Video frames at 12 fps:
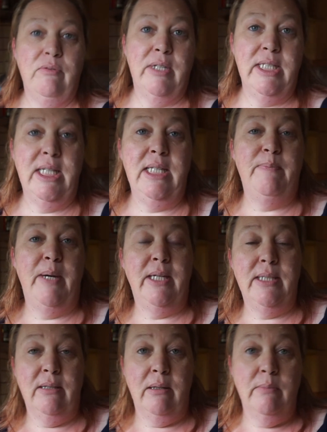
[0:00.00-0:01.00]
ready, he's back,
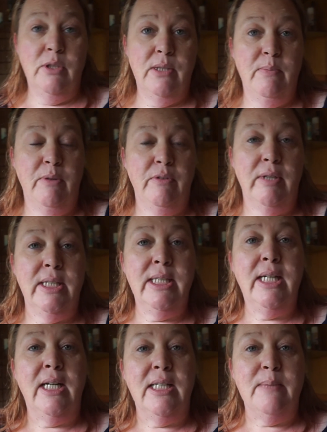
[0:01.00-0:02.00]
sorry I'm just moving around.
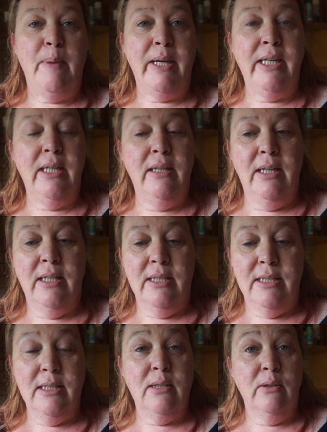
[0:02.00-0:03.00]
Carl's back in
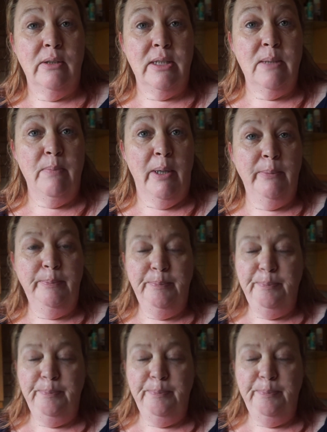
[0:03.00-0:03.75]
school tomorrow.